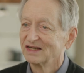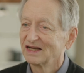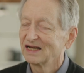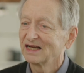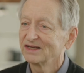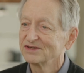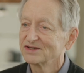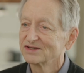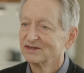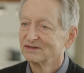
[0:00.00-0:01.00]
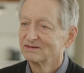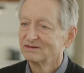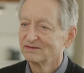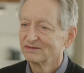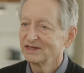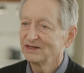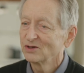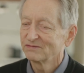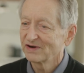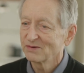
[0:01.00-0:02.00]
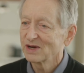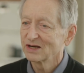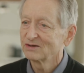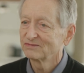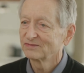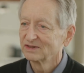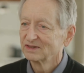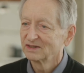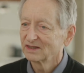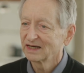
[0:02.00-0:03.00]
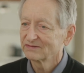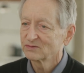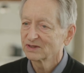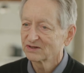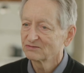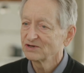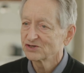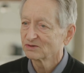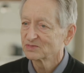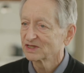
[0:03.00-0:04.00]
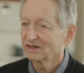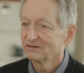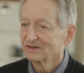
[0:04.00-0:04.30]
and the not very well off are going to have to work 3 jobs now.